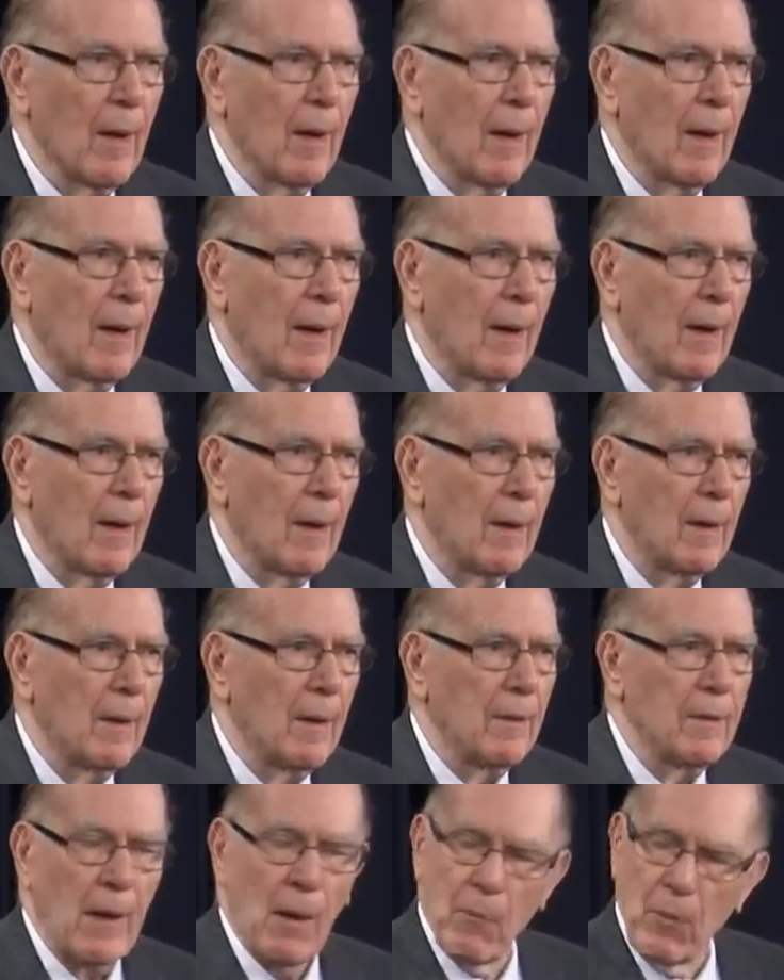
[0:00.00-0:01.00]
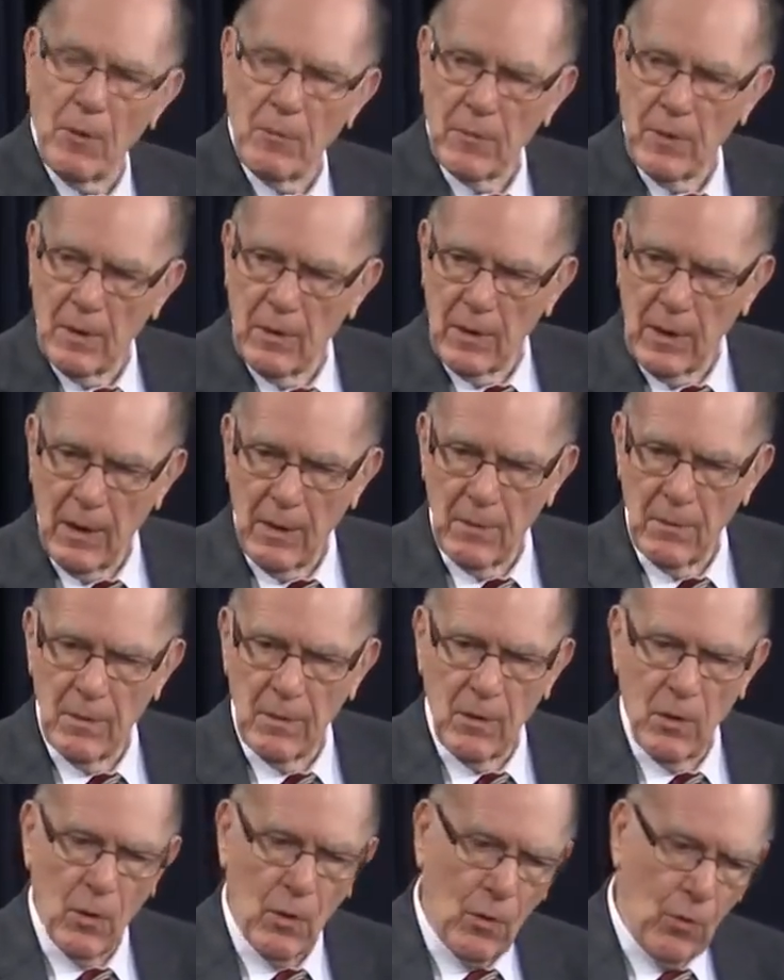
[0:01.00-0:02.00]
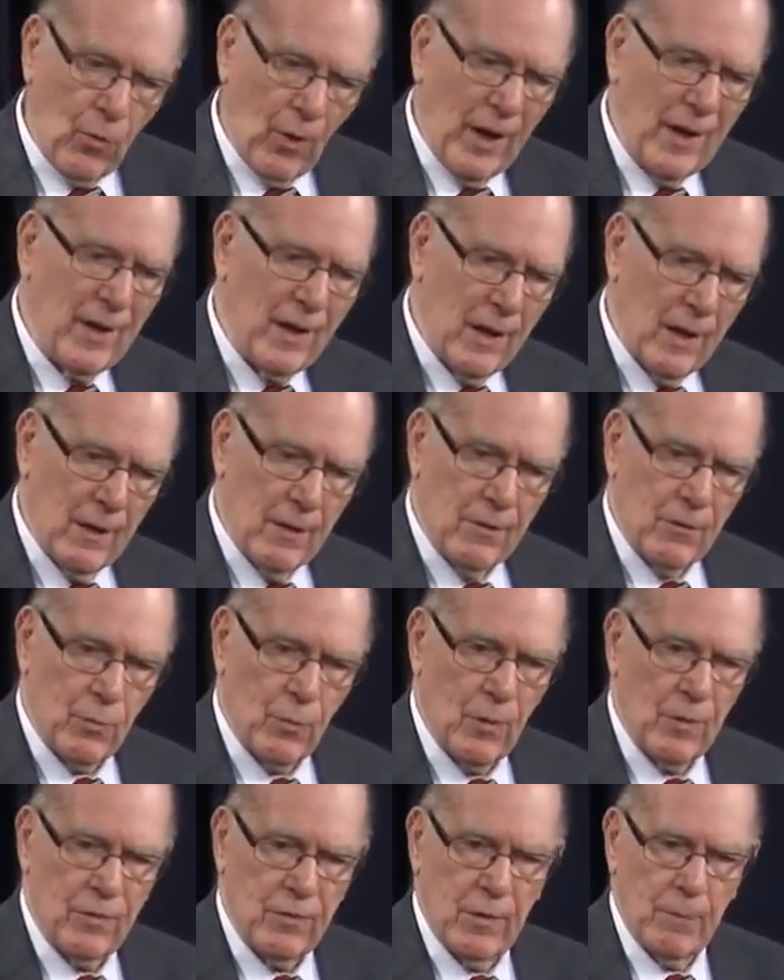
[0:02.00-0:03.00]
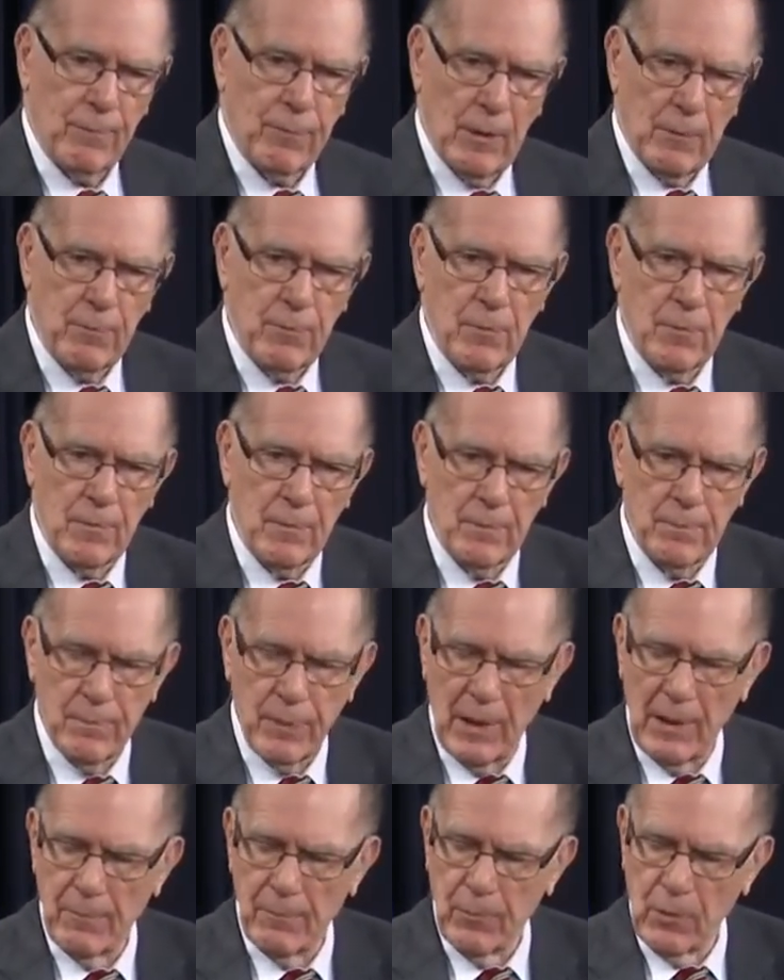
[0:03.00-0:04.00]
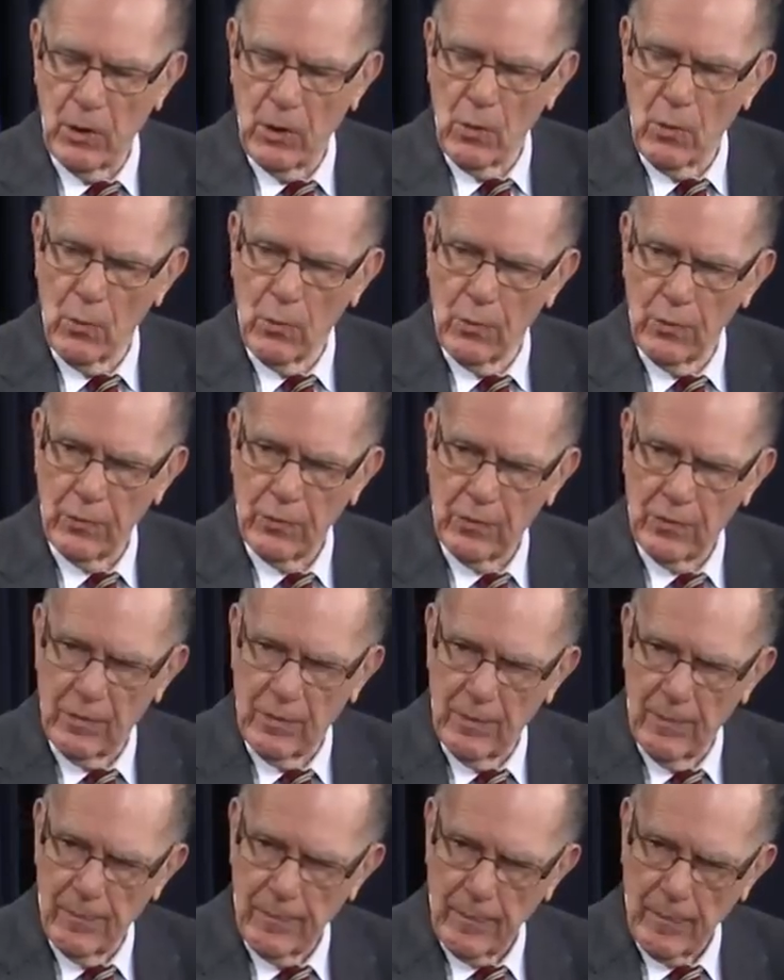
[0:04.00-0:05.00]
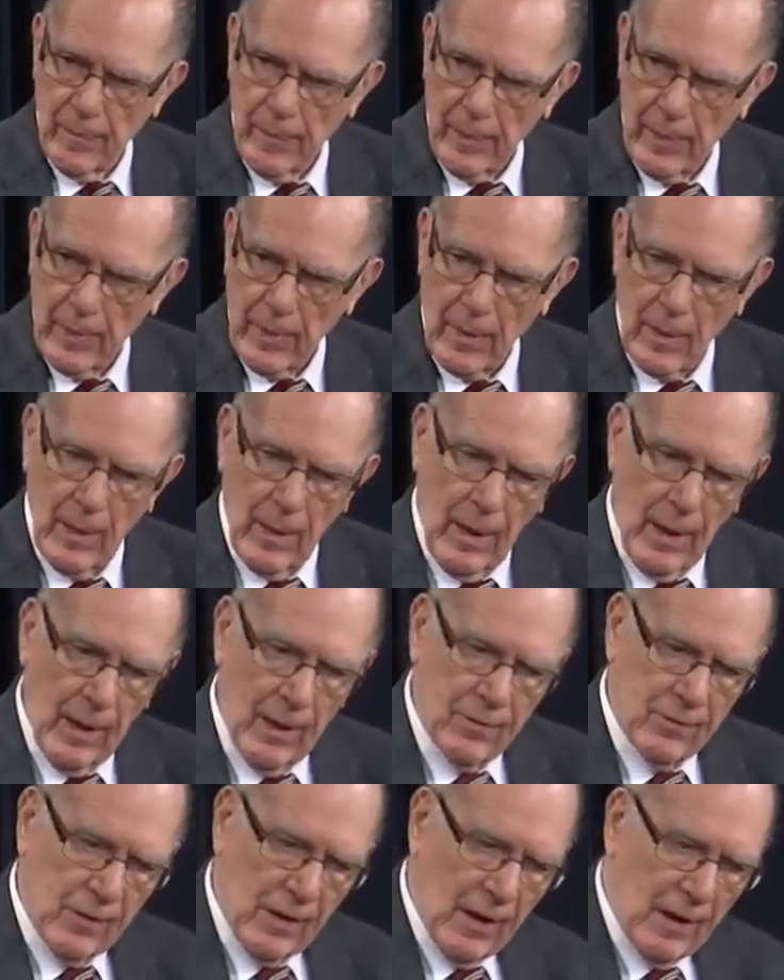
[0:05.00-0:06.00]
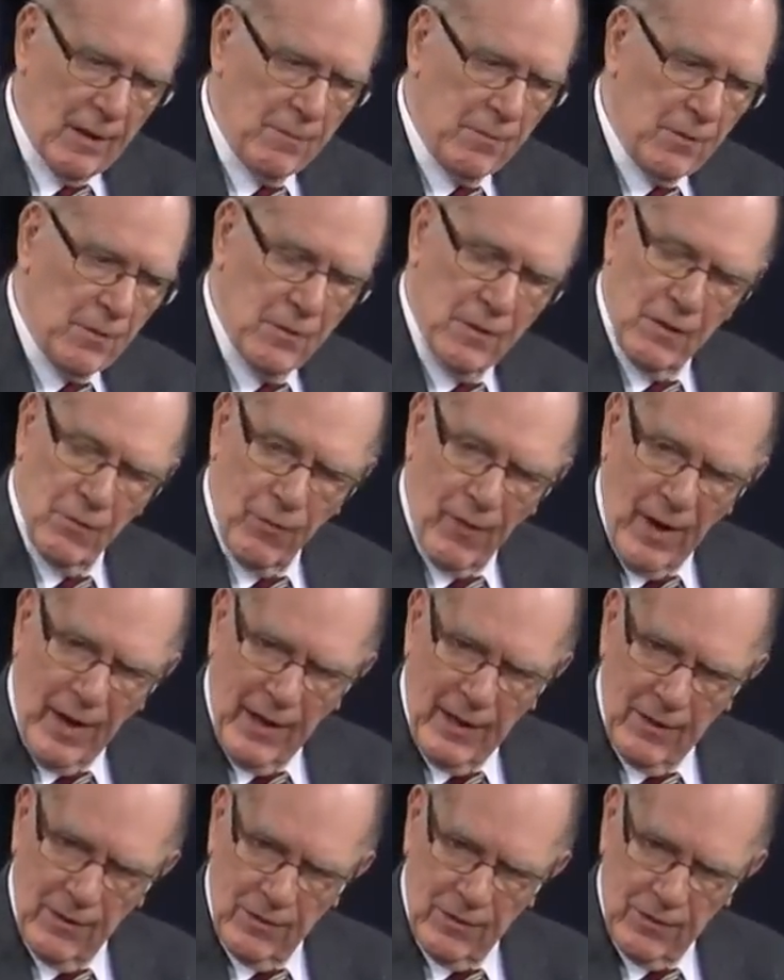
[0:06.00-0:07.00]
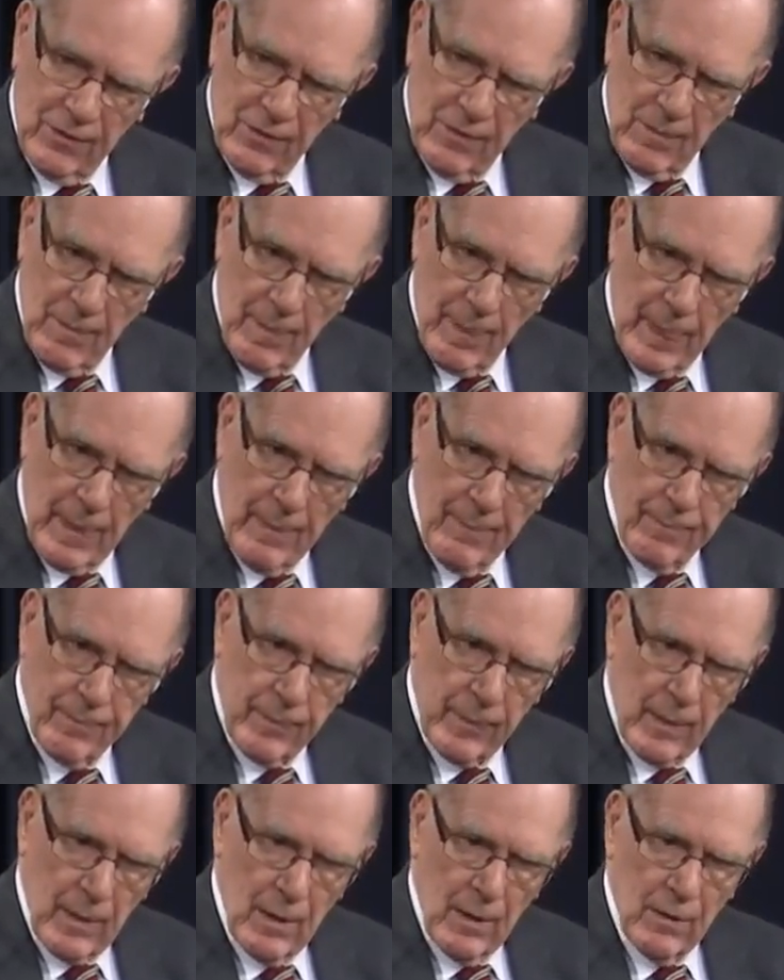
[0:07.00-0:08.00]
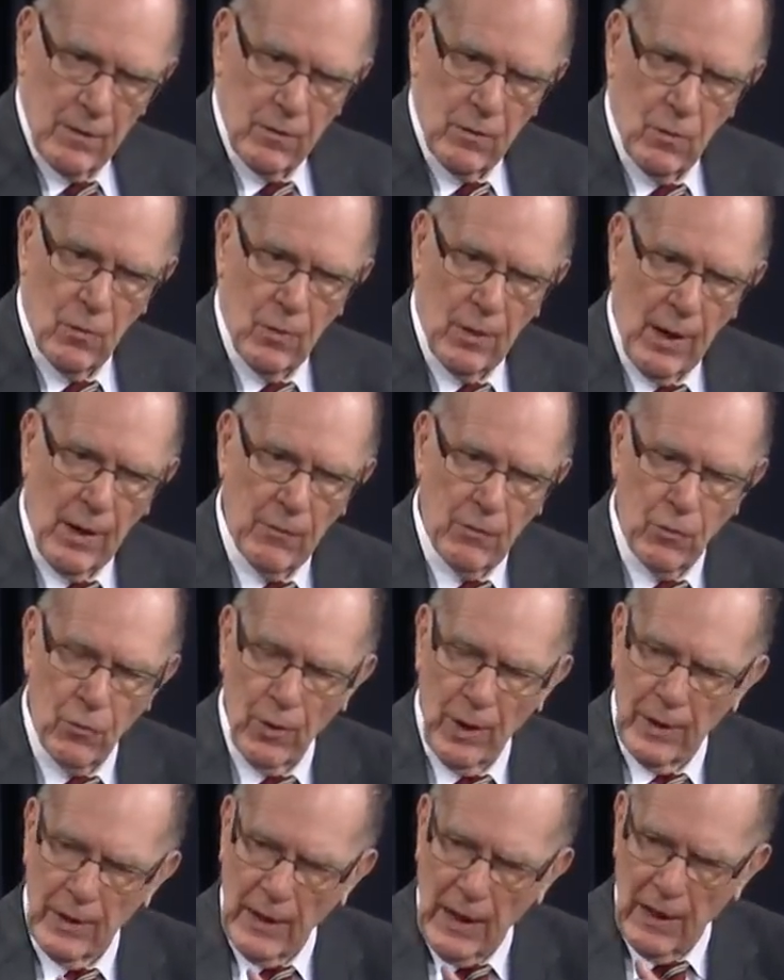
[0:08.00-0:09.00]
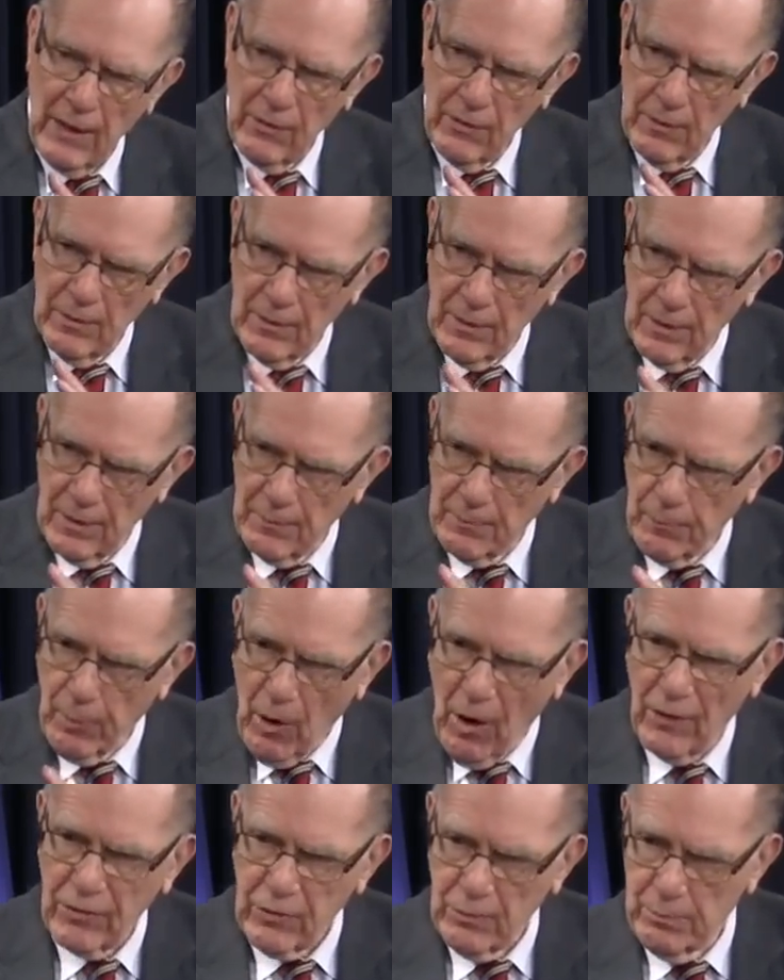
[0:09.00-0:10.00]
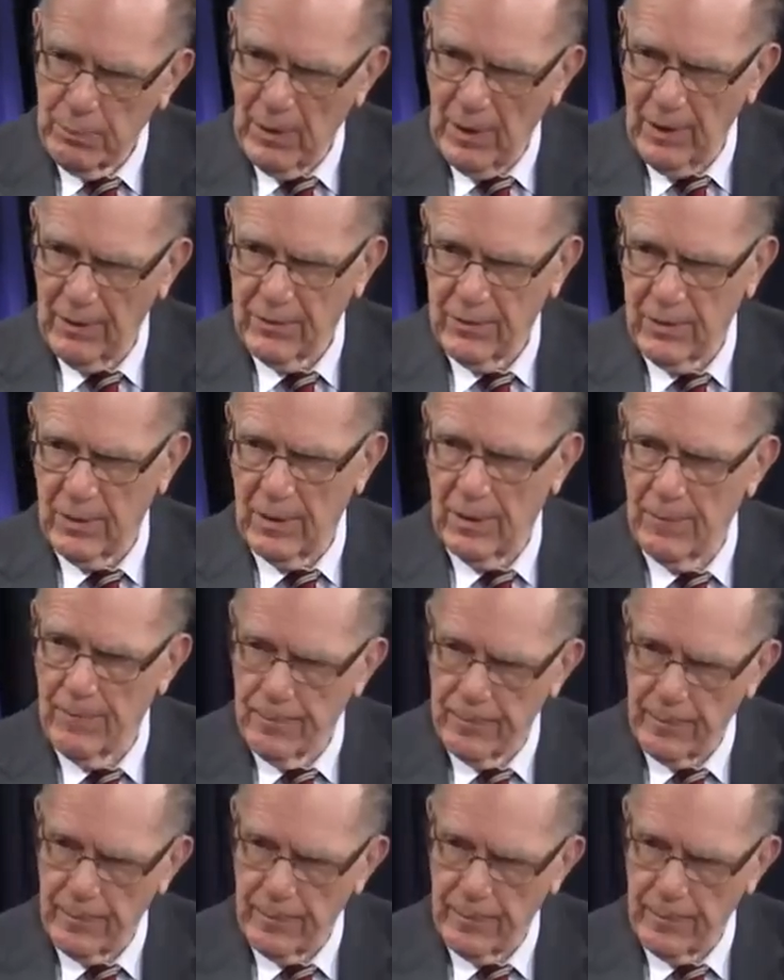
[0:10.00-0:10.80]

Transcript: the Ukrainians were simply being used as a device to create a possibility